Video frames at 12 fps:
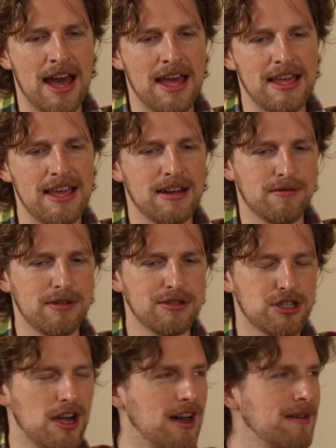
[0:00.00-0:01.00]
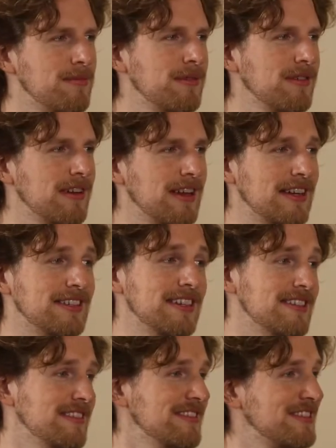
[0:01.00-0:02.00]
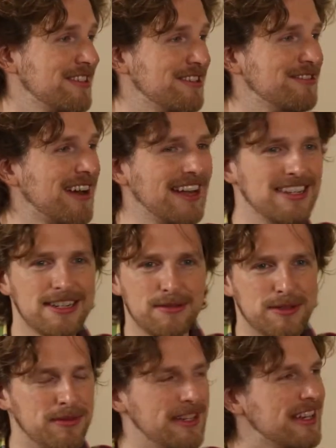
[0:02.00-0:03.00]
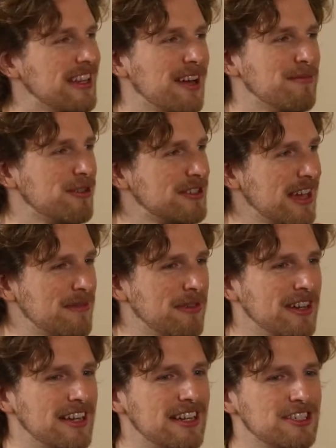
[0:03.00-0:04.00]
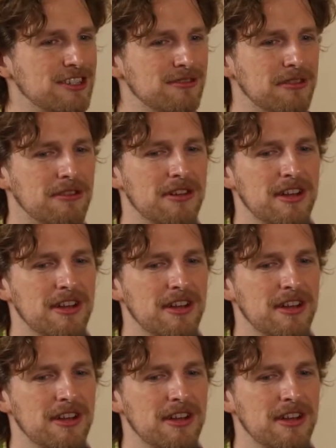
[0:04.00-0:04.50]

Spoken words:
he had a real job and I didn't, so I ended up spending a lot more time on it in general.